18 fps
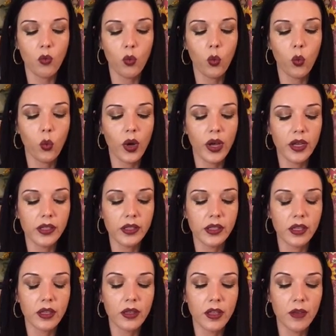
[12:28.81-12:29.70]

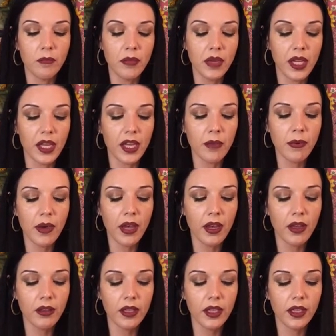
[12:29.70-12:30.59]
was the Midi
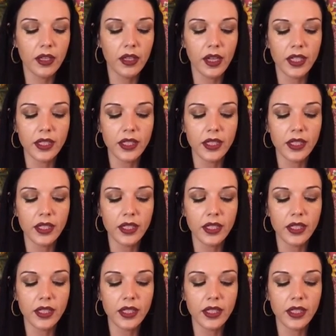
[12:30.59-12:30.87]
palette.